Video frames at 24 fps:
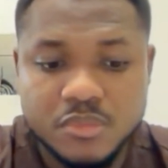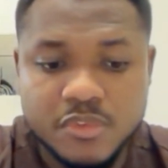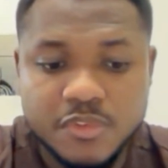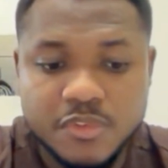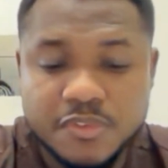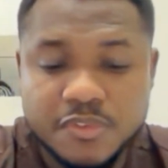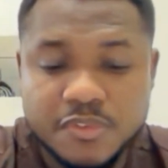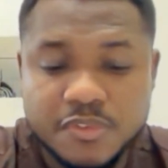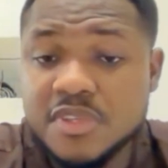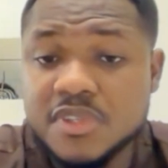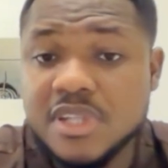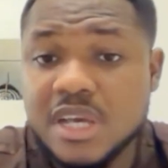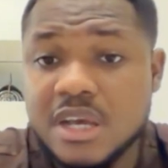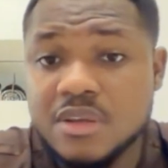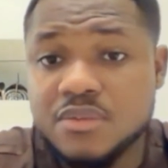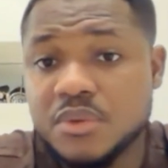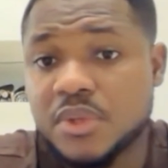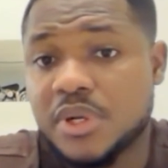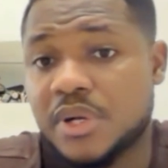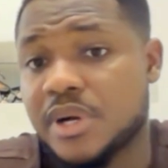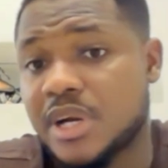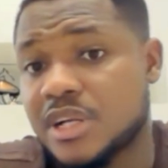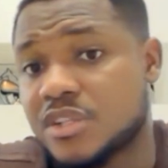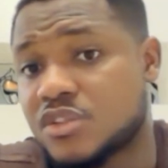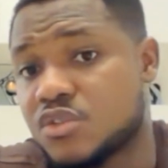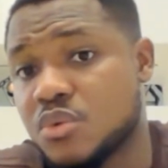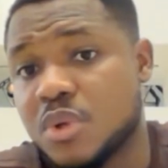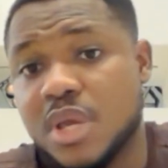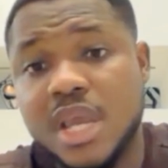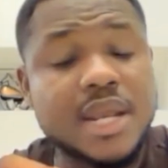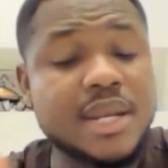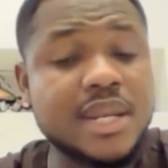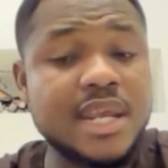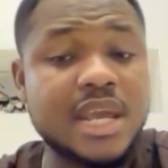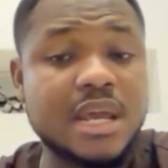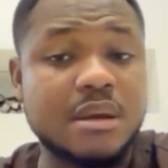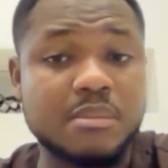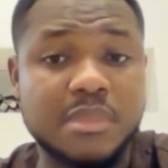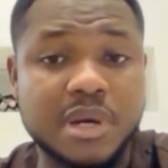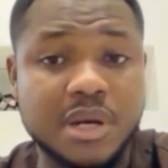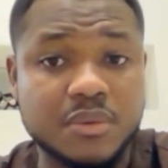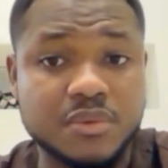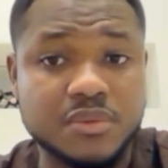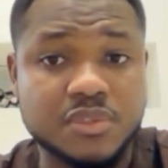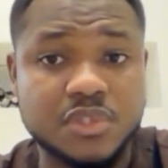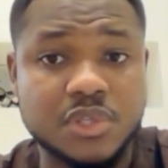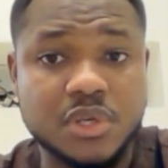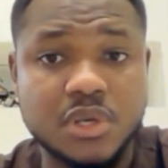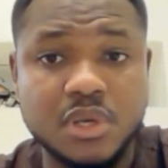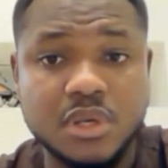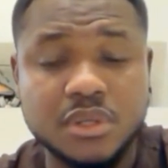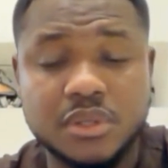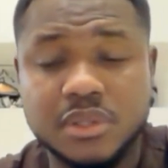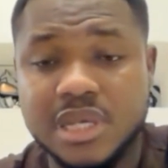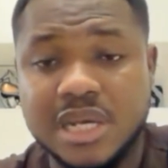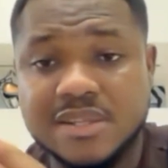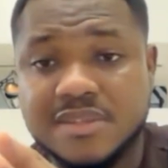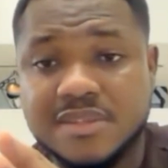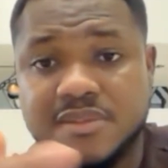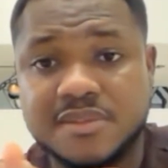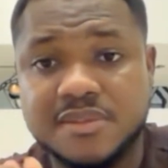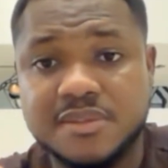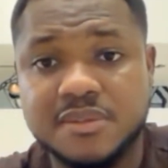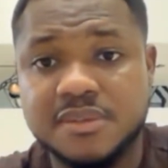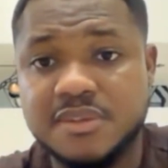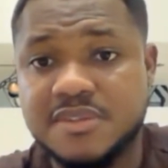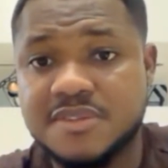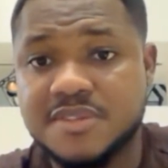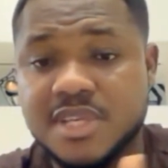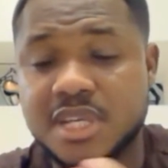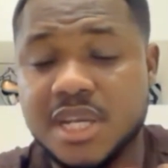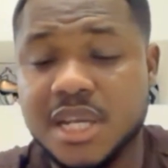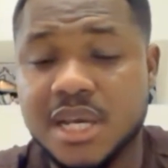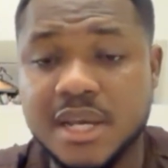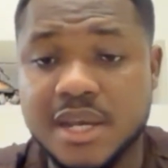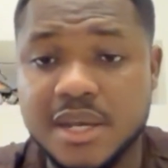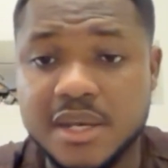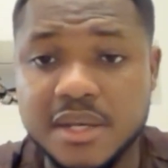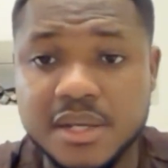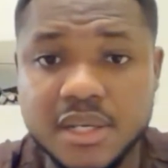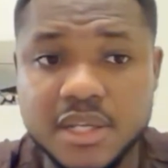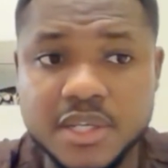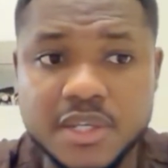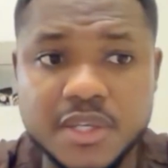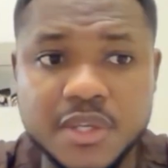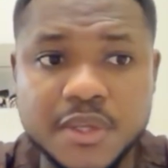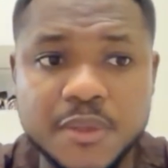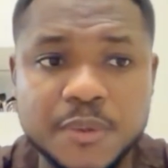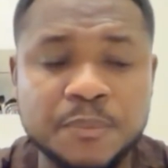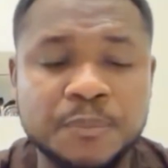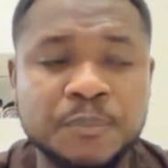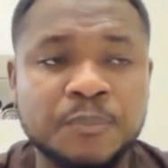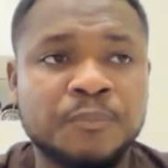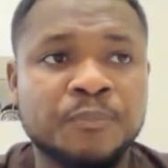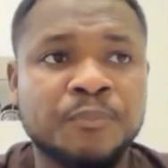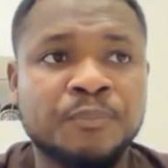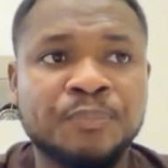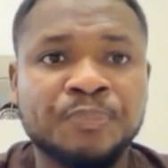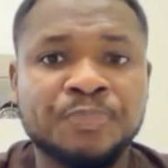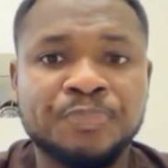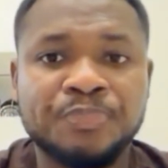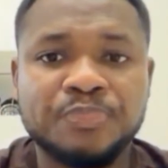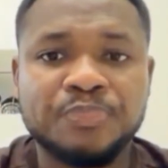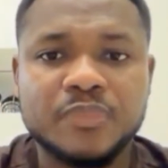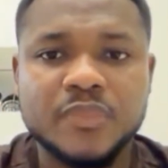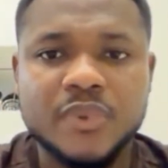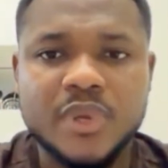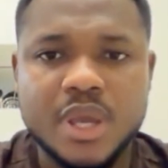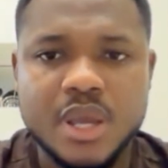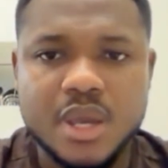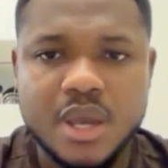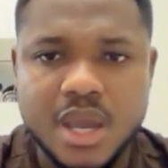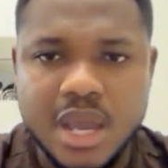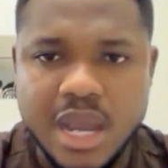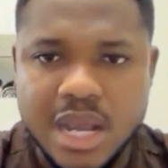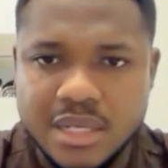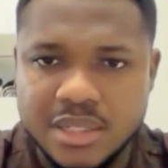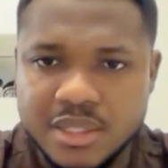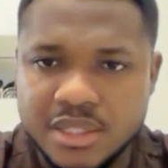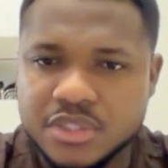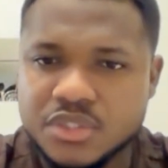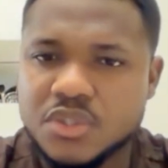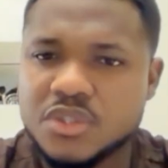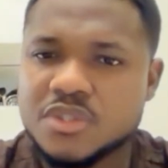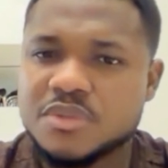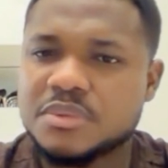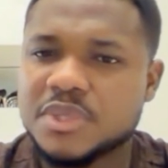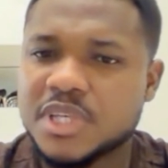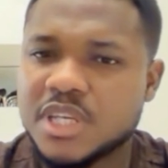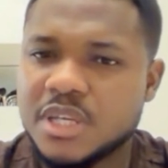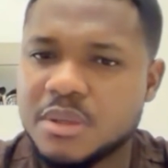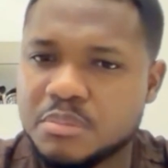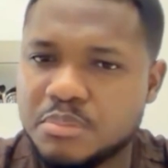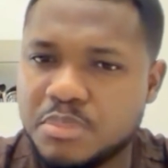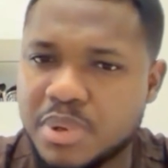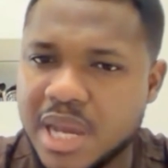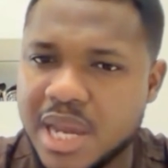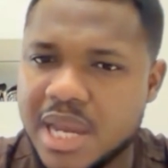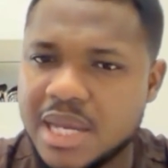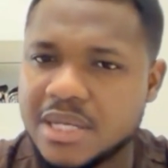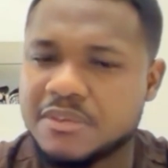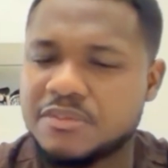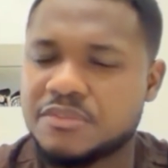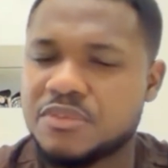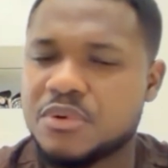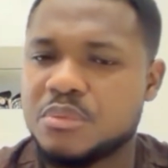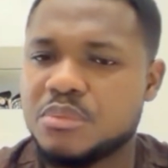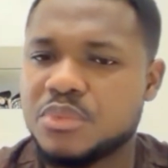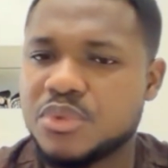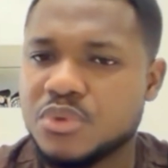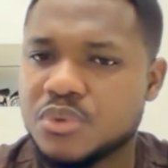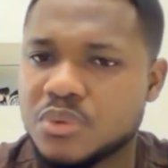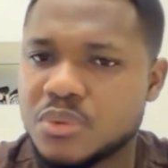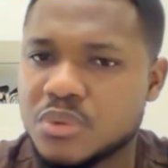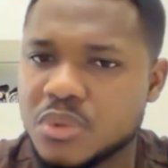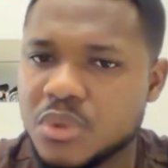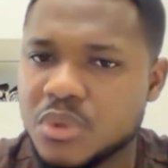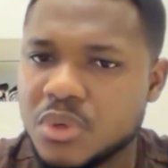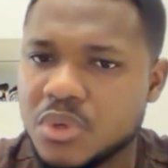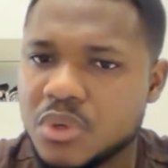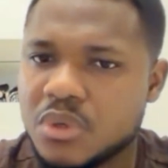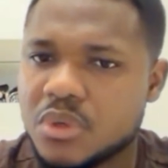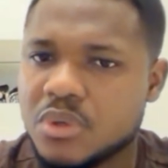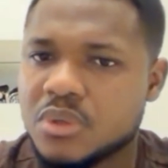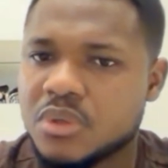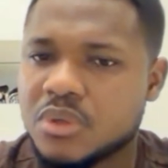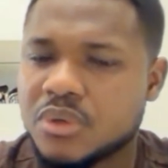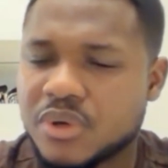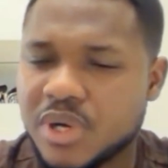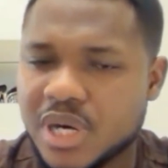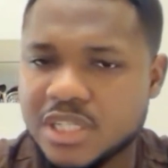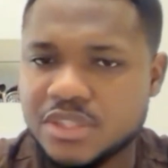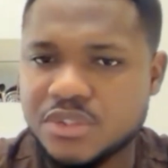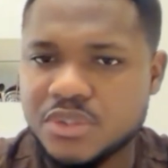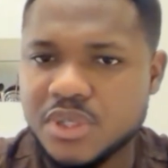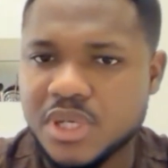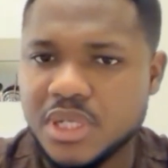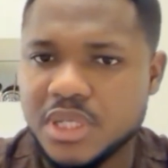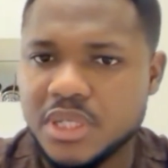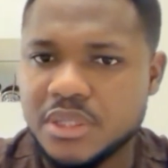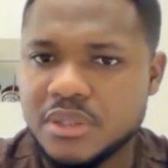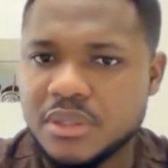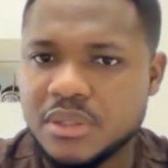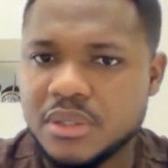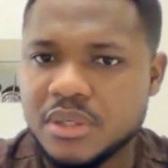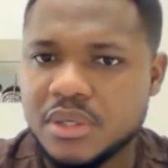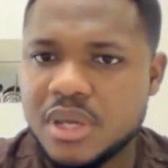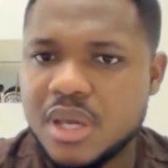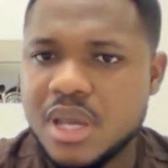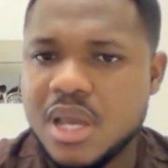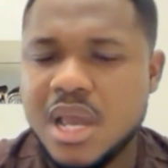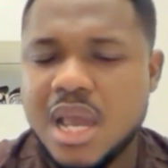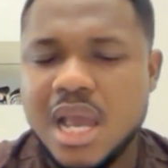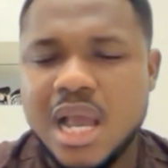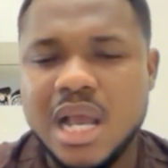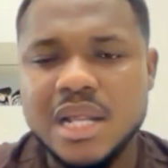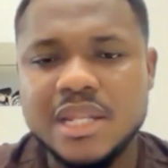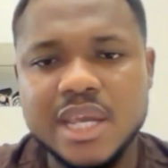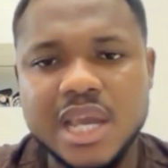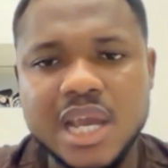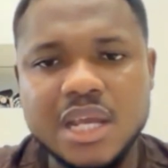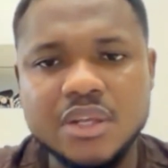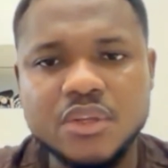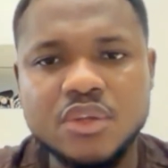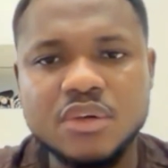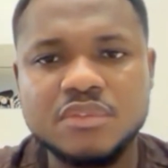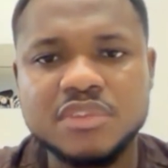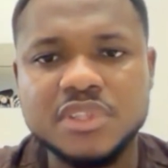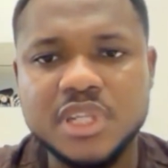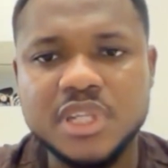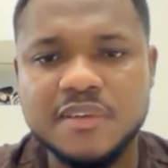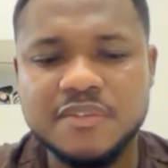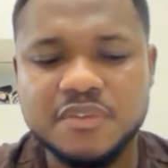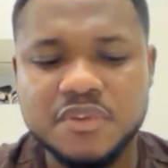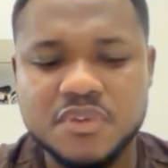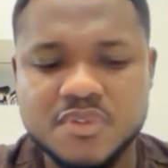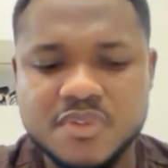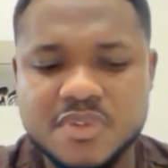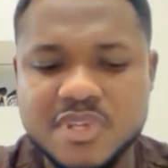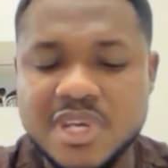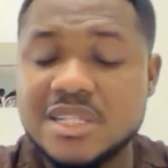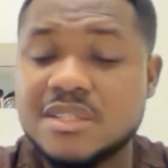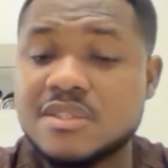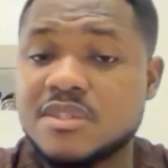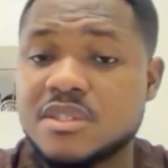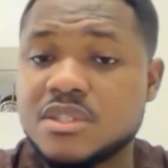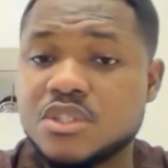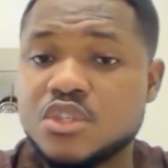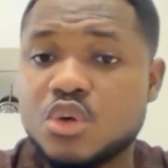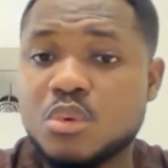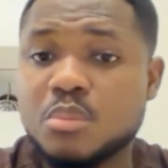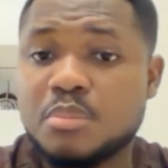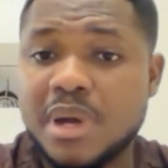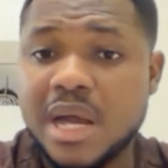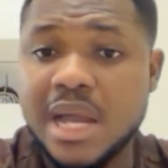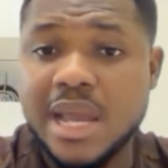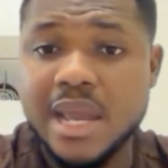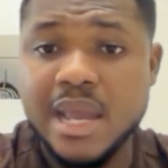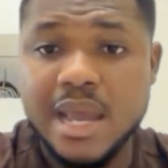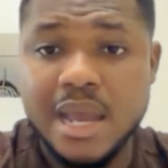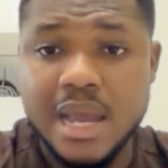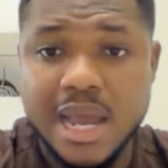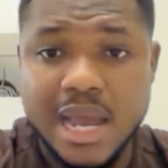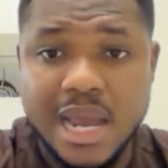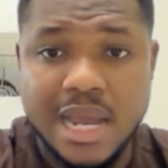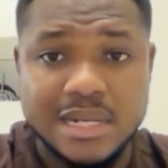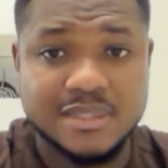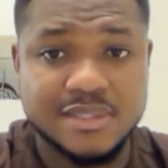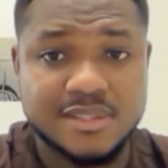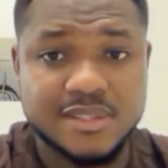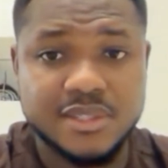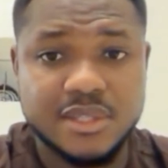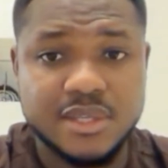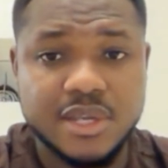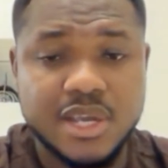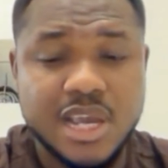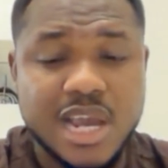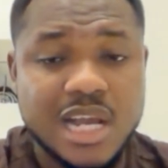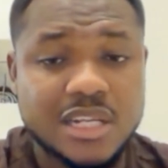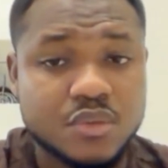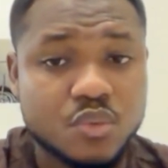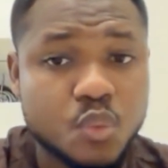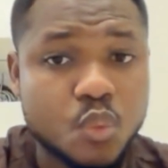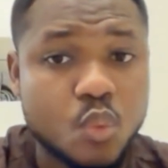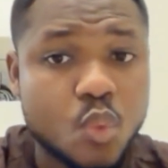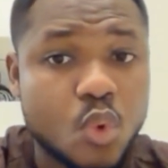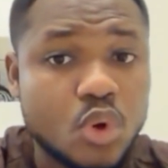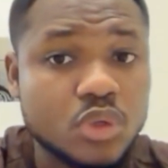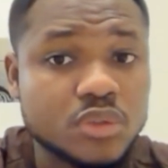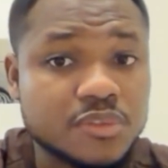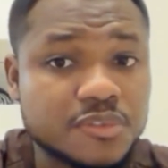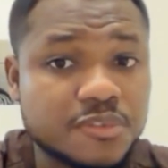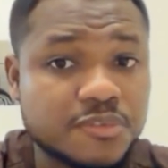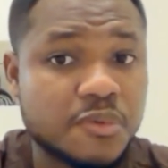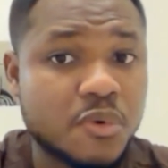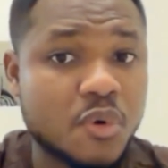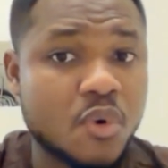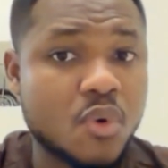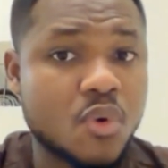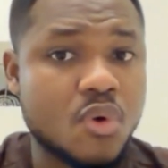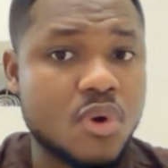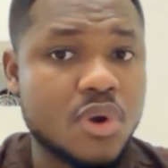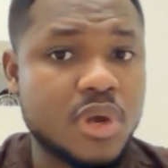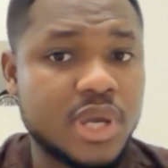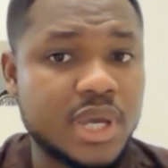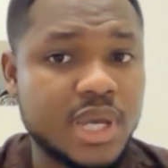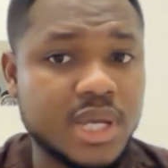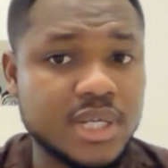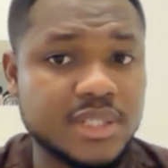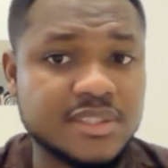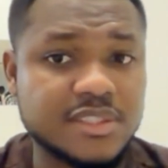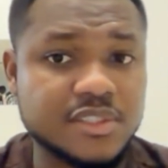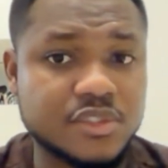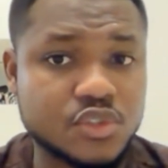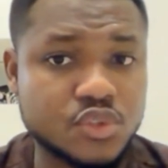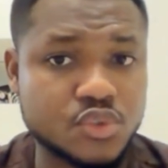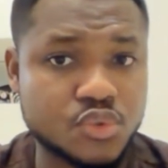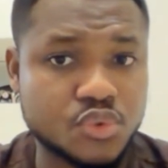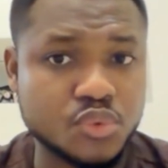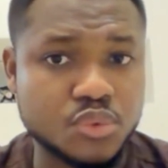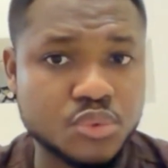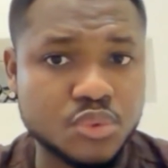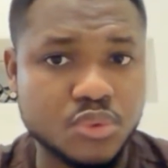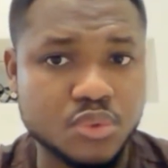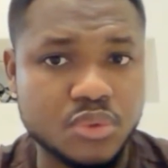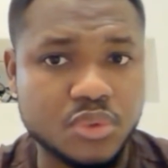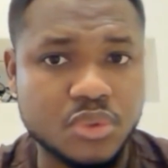50,000 naira to any amount that the seller can click, and they just keep buying from you gradually. At the end of the day, if you set your buy at 1482,